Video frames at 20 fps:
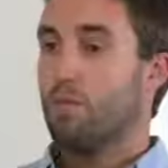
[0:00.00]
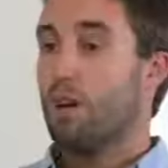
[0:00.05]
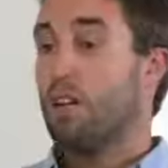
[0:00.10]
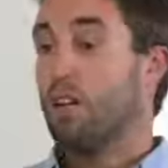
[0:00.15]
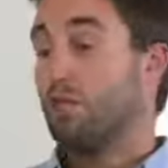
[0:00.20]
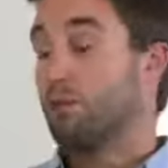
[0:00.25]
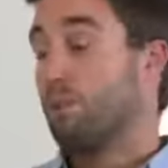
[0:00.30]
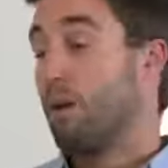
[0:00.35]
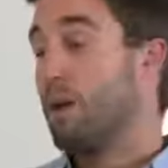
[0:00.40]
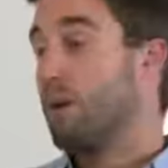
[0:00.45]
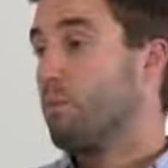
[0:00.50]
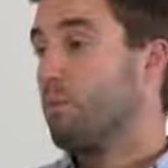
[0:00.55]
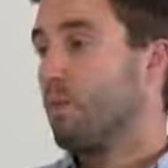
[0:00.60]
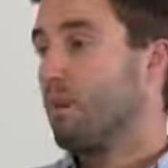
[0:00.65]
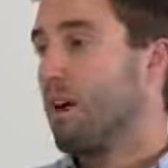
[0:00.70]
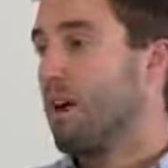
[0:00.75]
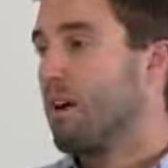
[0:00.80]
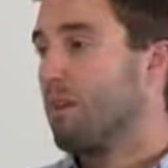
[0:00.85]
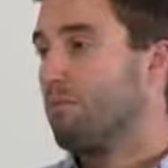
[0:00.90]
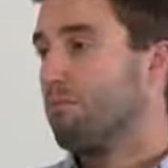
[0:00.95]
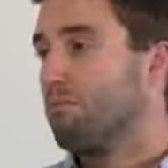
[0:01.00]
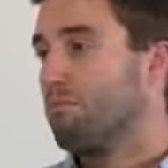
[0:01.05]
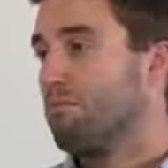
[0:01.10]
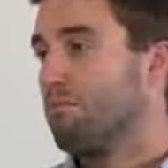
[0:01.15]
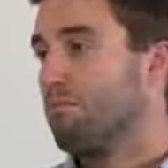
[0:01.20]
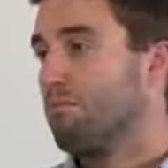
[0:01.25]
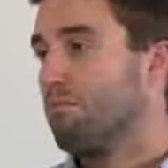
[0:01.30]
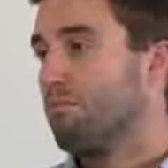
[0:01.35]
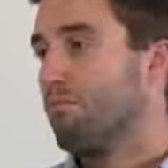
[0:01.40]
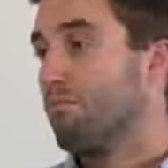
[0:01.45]
Well, in Spain, we are
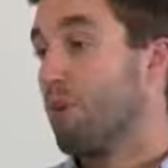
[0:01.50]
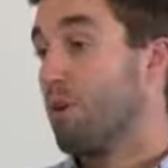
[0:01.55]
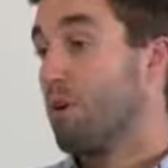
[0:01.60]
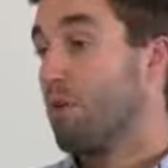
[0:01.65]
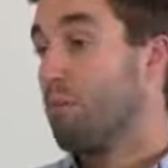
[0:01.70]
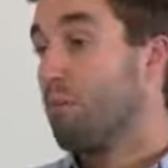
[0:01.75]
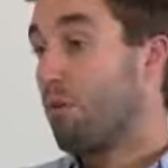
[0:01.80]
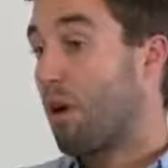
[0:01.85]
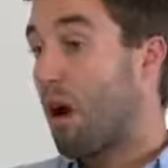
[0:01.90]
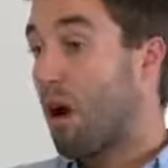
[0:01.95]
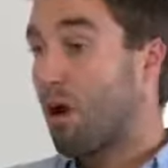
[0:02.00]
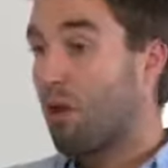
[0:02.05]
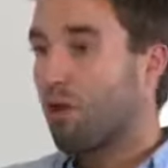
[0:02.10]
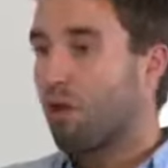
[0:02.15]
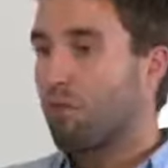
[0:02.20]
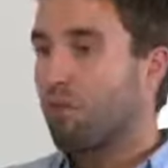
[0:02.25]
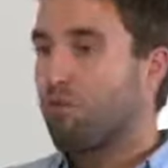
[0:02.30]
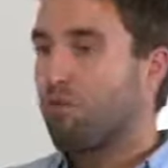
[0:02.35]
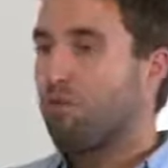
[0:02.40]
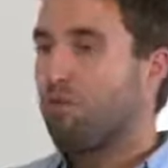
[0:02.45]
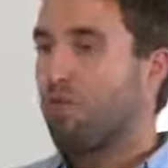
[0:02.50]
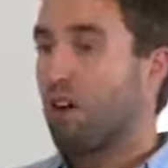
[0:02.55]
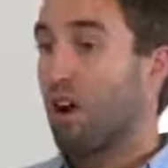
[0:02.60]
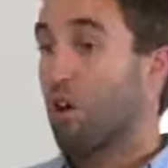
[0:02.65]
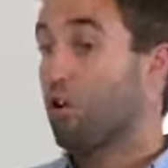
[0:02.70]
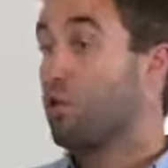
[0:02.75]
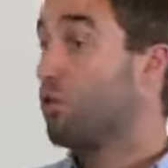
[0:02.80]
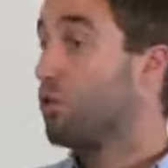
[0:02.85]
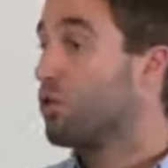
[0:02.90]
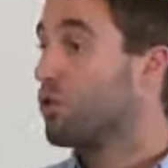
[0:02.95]
very proud of
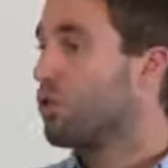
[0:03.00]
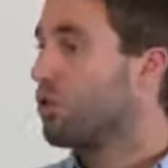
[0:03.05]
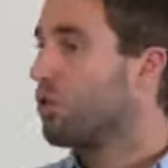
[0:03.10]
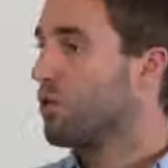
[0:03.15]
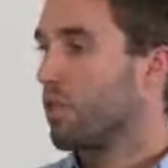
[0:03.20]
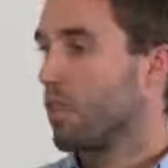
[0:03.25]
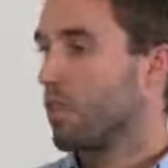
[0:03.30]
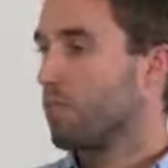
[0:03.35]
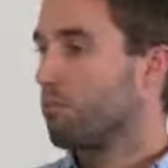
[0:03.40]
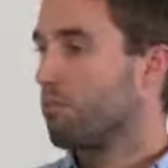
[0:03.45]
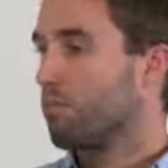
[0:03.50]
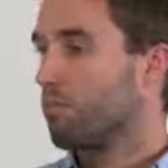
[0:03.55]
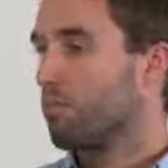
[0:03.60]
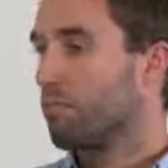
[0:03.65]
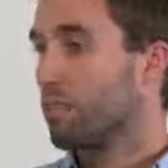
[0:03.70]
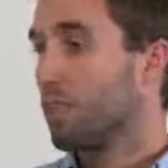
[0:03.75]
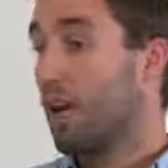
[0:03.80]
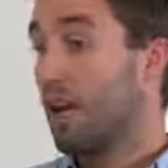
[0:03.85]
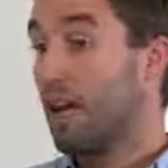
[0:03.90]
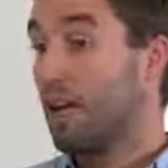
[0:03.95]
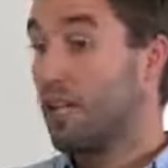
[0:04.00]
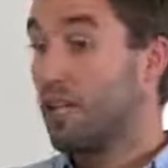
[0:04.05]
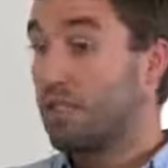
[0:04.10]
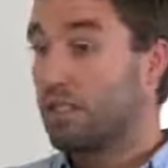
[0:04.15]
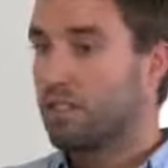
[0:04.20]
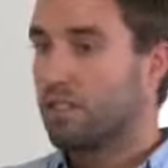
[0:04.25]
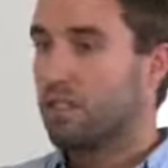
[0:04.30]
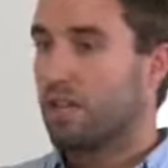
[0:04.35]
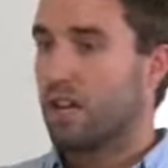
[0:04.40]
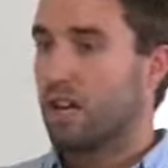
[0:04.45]
our culture and
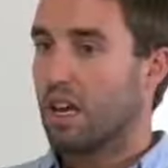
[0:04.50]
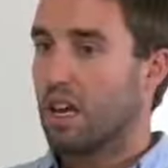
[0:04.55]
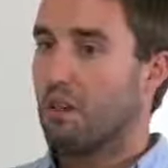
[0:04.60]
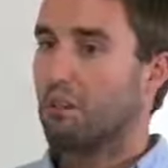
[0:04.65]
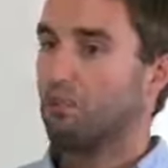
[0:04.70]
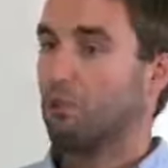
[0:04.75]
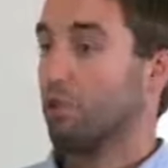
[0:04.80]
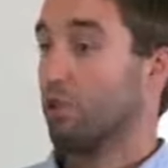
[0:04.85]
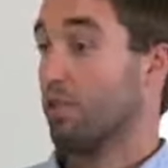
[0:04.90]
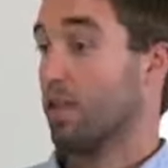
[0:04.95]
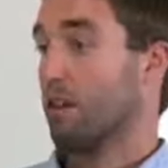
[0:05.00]
identity, and I'm sure